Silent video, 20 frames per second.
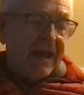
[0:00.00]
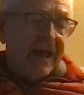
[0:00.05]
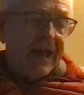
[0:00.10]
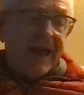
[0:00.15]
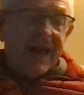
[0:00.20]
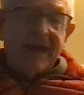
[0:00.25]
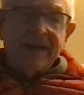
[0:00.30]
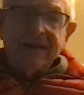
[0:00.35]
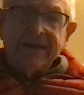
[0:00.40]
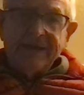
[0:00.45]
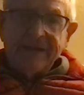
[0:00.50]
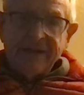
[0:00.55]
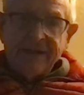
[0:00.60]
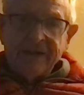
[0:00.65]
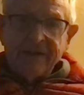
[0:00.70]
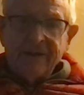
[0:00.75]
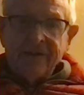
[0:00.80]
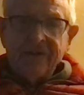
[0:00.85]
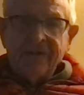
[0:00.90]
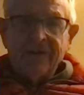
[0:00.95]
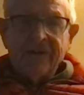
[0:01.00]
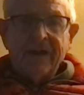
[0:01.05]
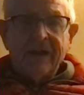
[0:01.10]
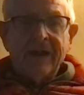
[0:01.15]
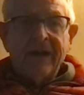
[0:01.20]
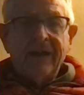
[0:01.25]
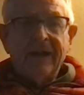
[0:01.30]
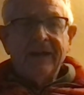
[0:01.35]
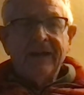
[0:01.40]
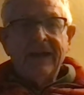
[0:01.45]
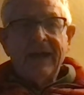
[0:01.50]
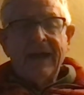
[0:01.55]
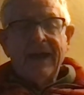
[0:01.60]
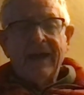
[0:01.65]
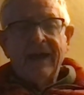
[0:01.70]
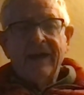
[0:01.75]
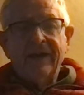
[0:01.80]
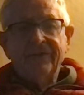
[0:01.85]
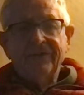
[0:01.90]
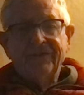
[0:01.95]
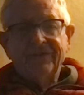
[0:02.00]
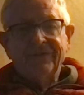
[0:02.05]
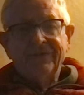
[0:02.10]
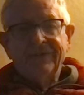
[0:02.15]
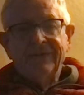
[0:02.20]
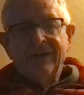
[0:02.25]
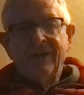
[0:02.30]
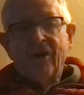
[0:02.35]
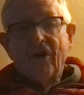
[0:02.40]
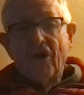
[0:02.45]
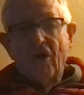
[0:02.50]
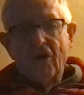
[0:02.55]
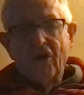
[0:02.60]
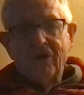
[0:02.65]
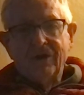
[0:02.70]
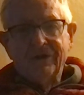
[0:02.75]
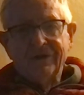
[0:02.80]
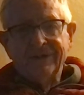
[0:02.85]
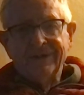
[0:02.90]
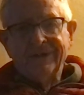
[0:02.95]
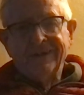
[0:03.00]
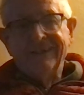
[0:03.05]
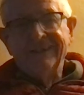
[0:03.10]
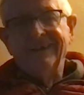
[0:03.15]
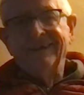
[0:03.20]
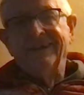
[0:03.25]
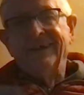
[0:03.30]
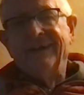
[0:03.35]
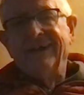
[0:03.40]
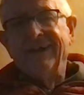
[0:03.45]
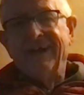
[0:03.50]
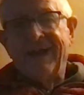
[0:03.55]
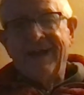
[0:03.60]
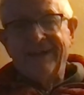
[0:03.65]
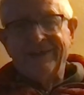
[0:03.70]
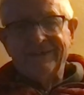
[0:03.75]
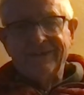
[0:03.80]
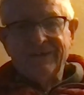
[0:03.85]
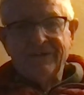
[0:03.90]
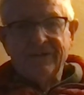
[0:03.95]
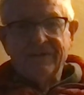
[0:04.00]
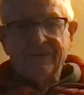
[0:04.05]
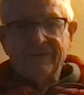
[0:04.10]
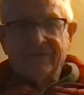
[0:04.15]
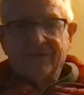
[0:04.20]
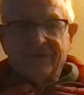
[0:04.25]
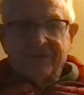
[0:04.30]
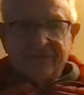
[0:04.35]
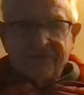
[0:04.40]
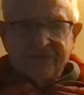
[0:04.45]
And here I asked Arlen and the universe